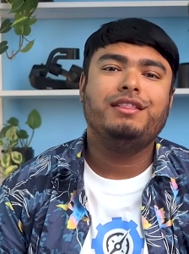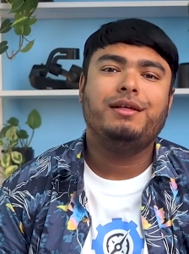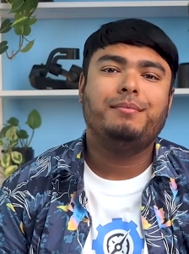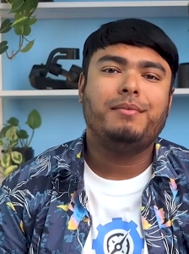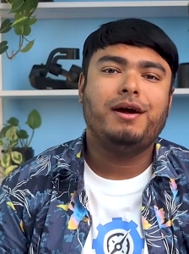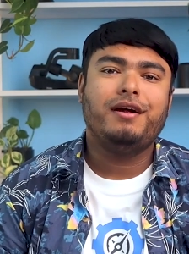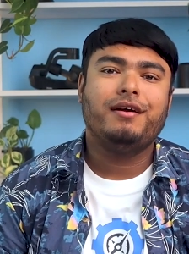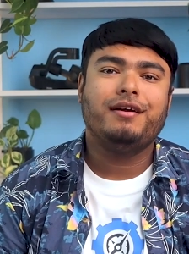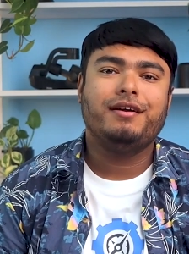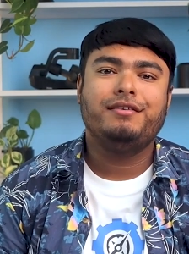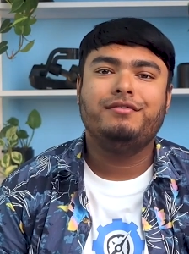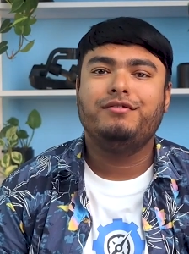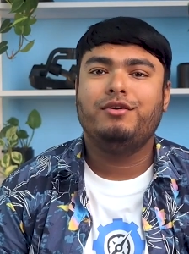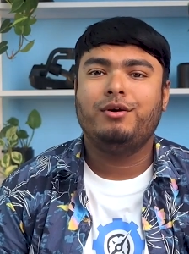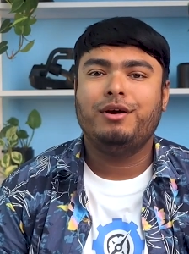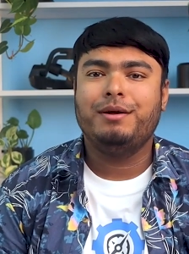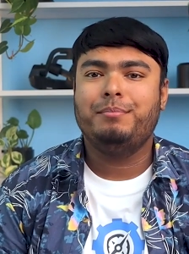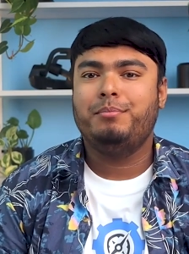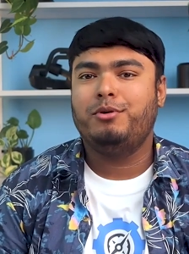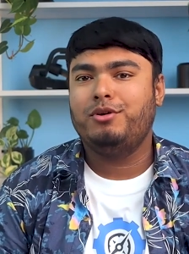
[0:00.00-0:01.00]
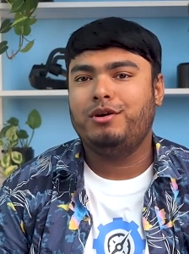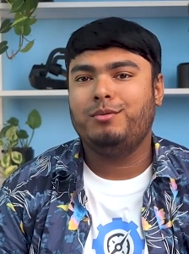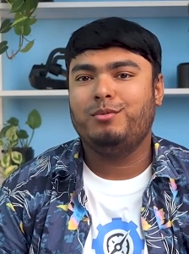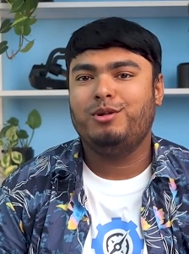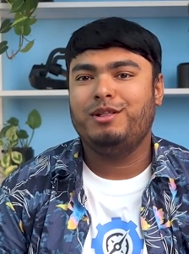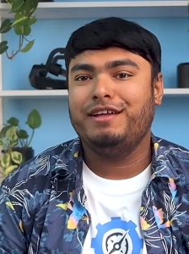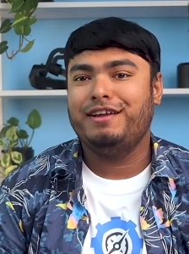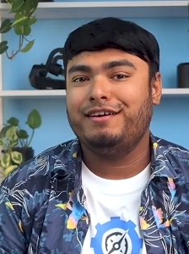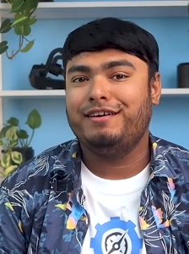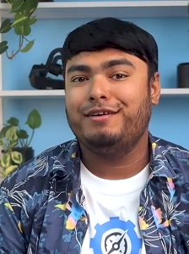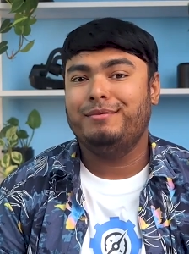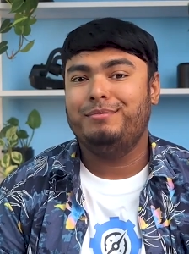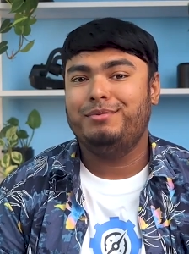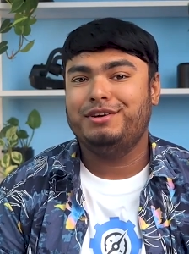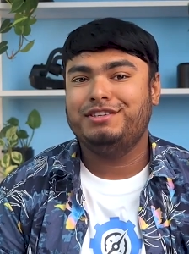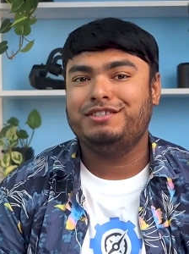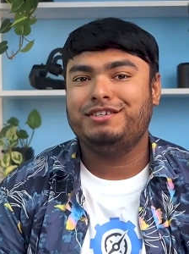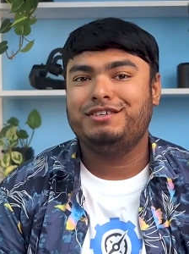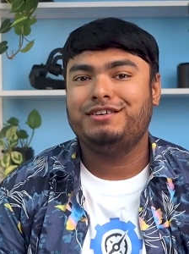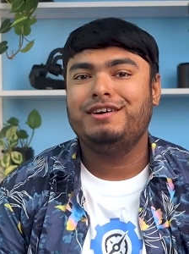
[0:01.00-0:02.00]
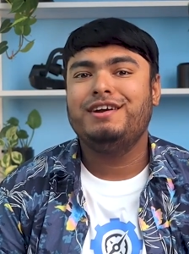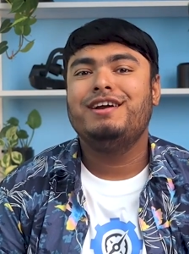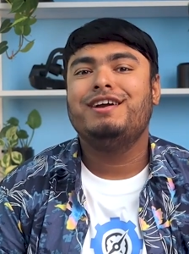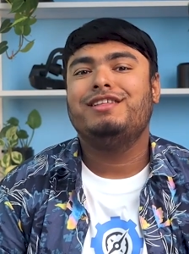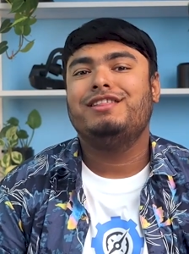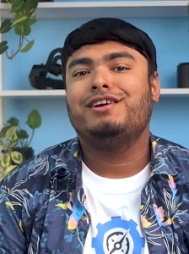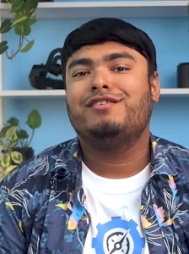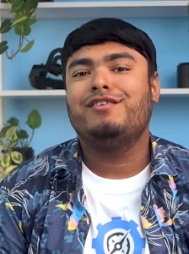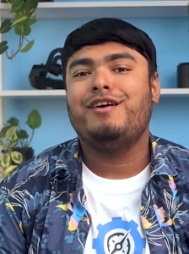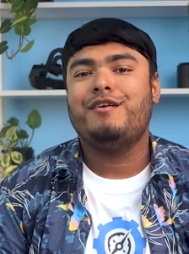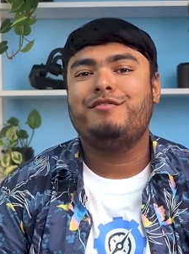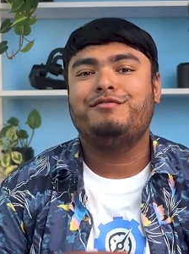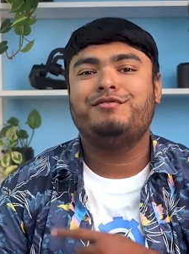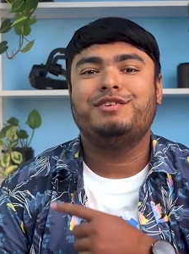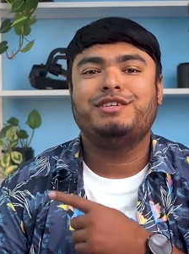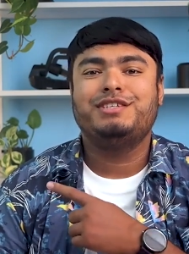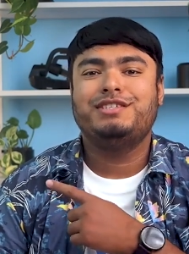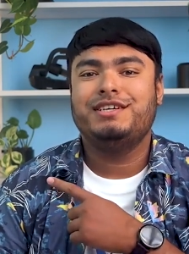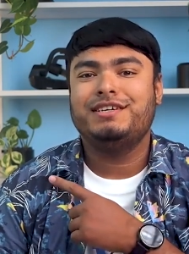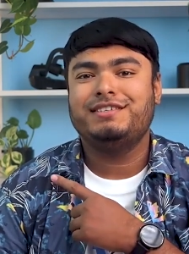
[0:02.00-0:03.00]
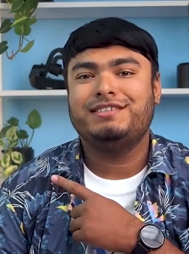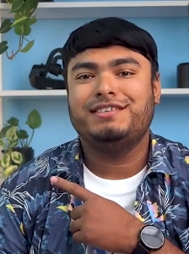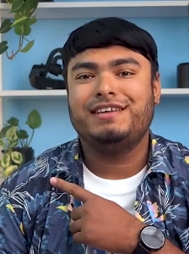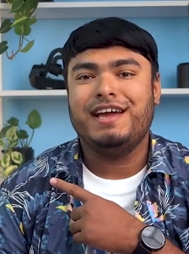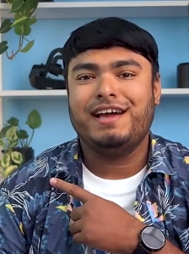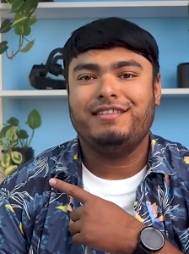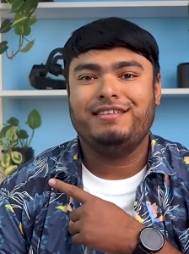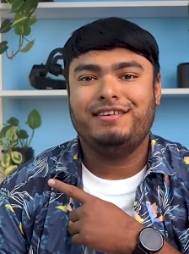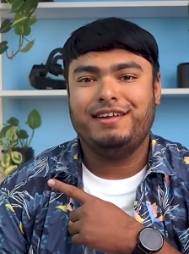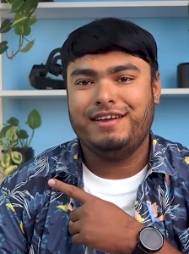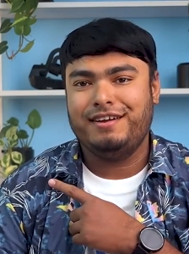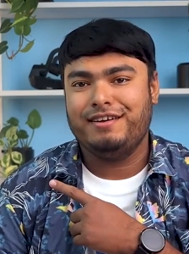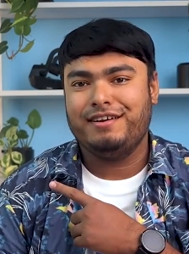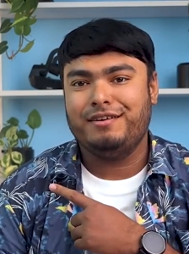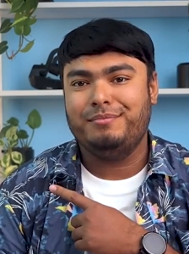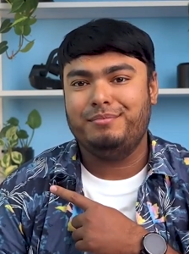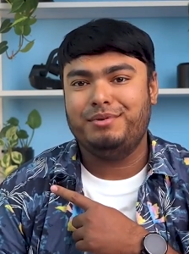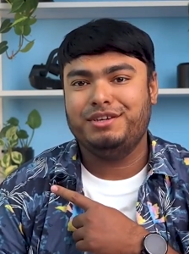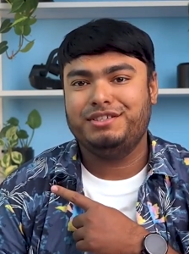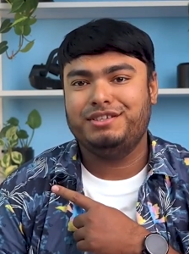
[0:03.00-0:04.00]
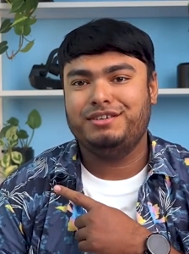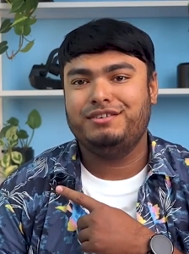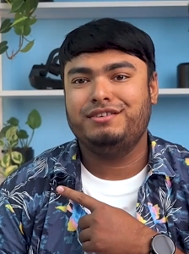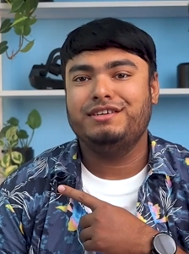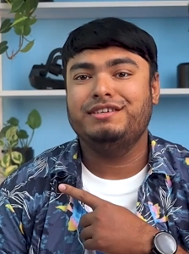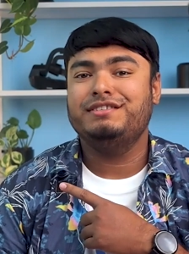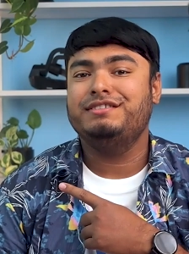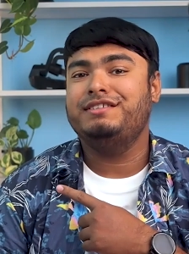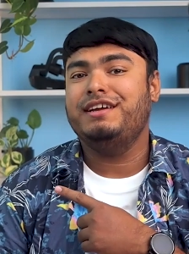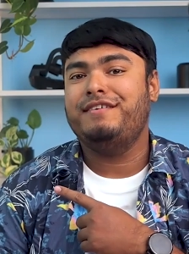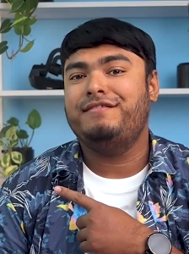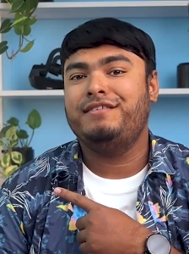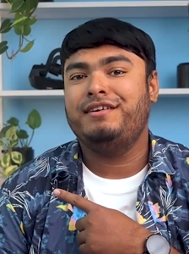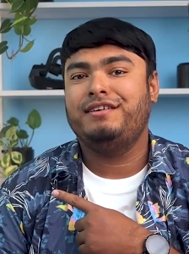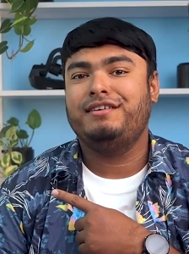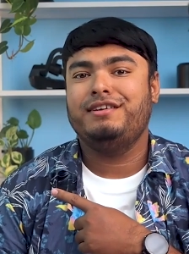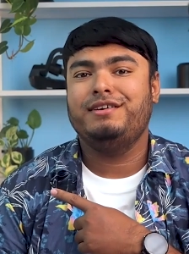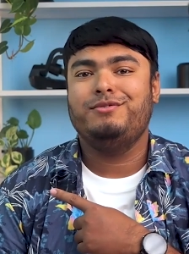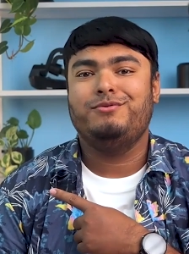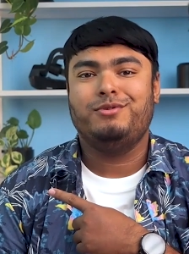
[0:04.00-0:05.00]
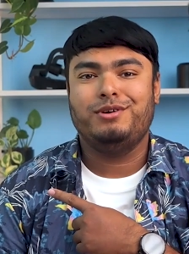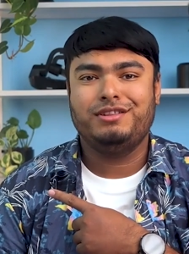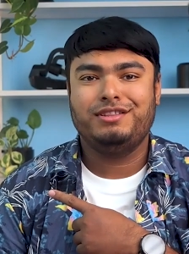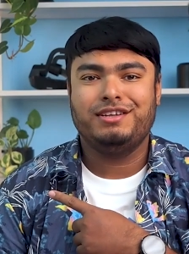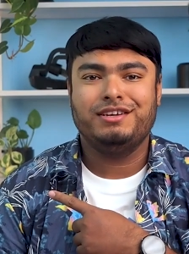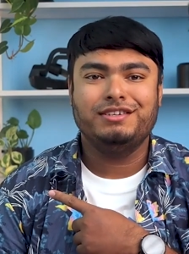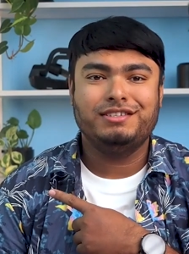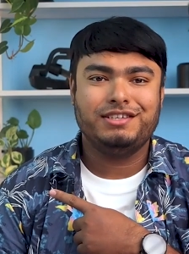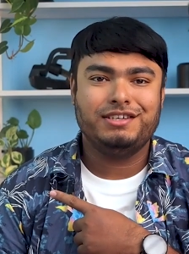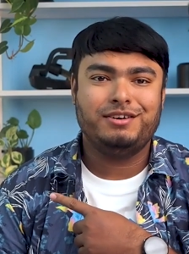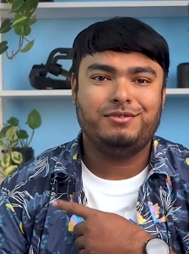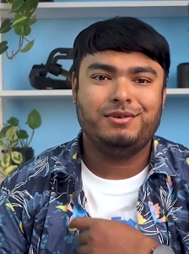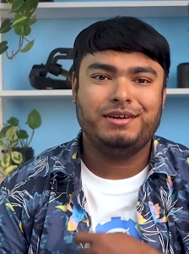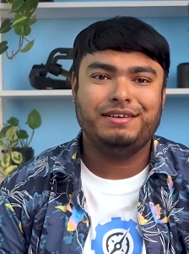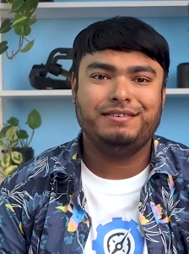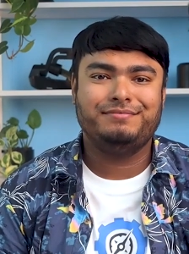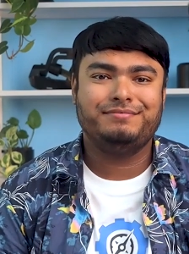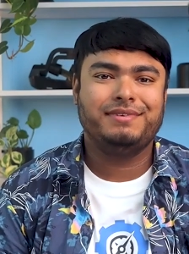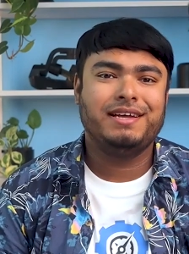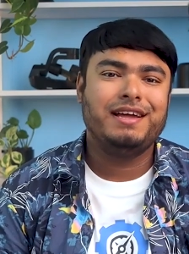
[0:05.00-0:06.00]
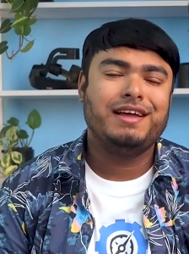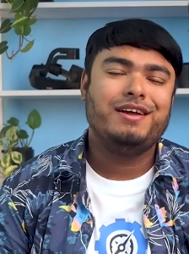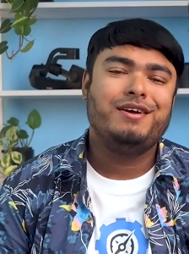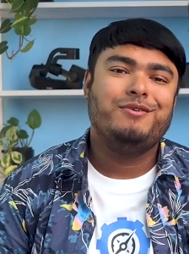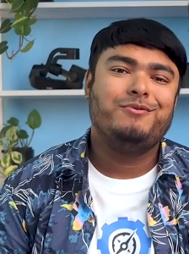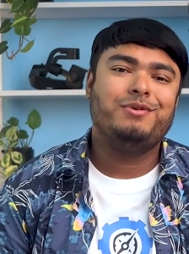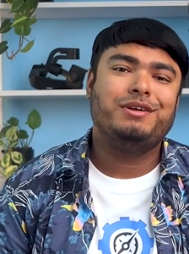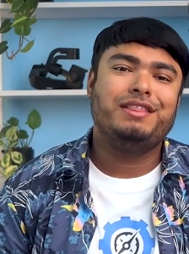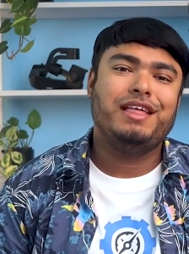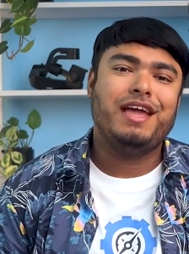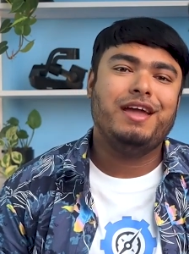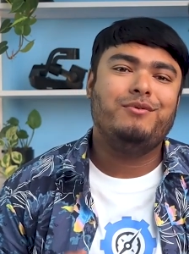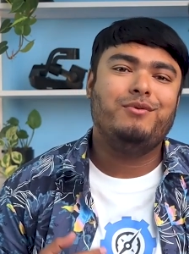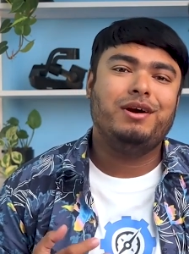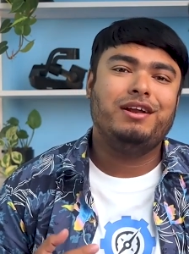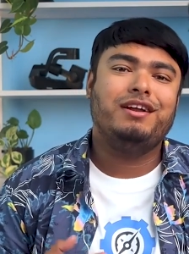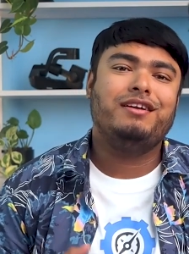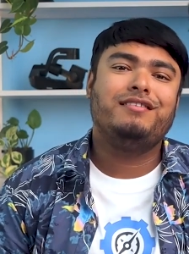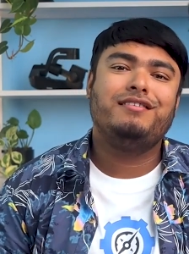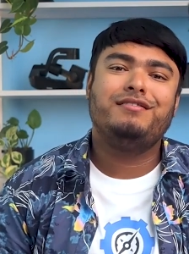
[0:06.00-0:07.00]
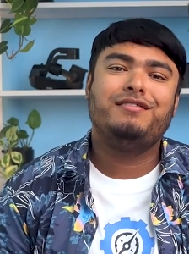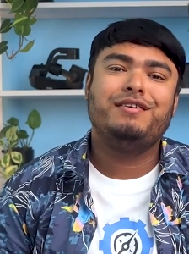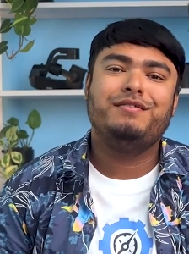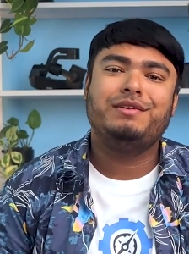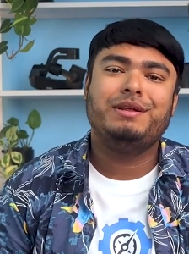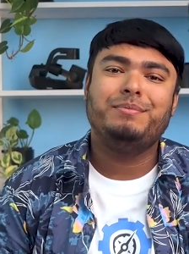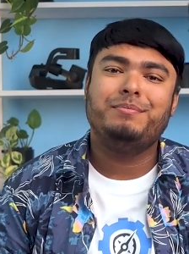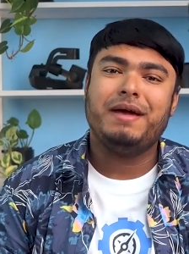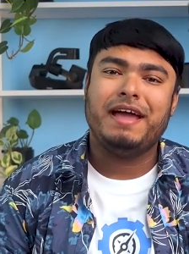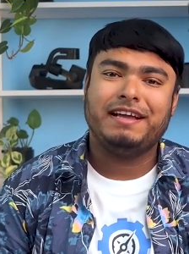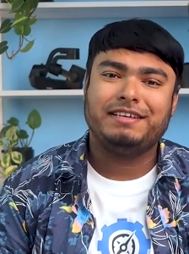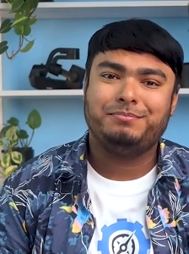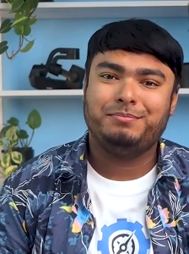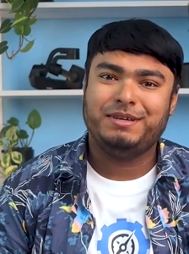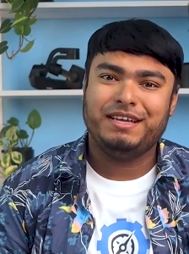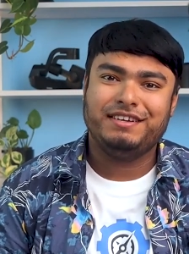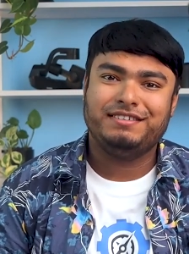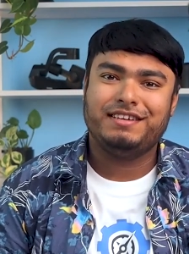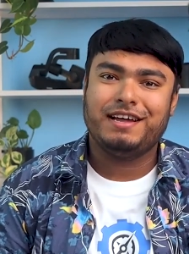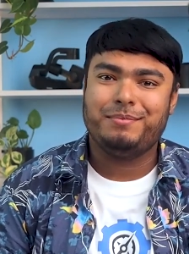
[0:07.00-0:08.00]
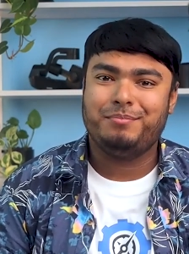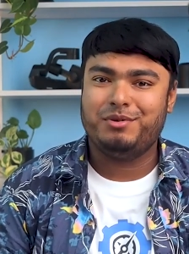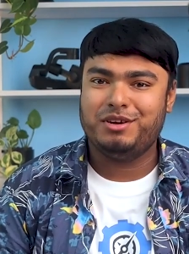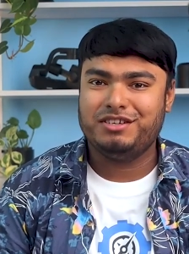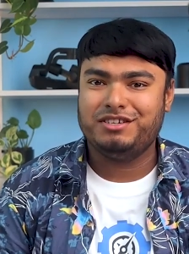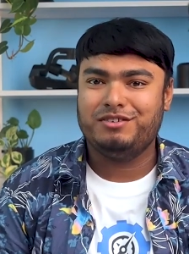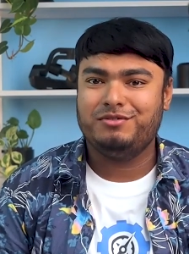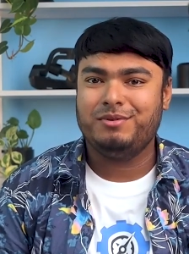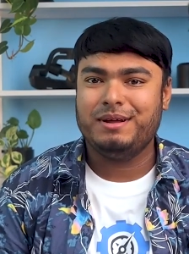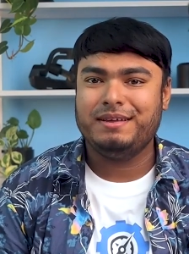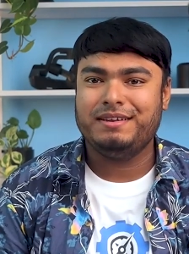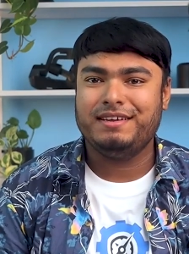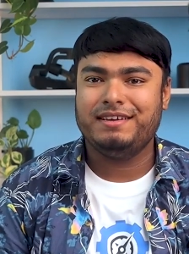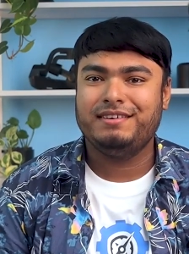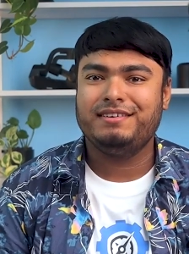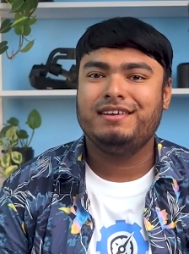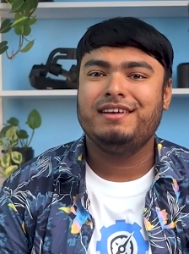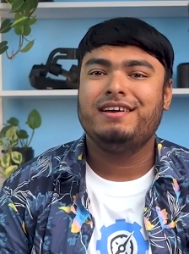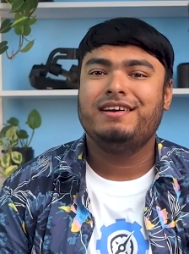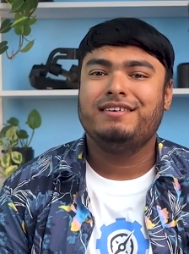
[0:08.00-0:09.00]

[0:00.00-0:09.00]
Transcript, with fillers: in the market for a portable air compressor, the Craftsman 6-gallon air compressor is definitely worth considering. With a 150 max PSI pressure rating,